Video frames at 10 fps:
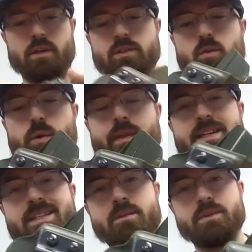So what
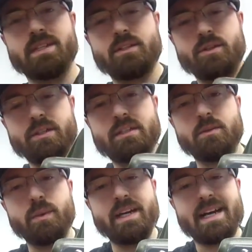they did was they took
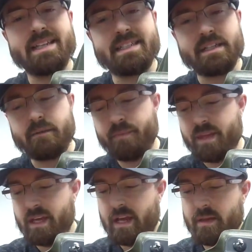the wing idea
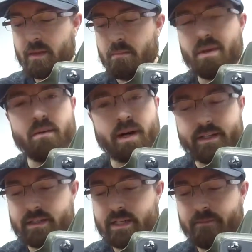and they
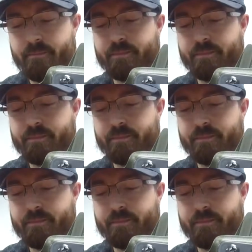minimized it.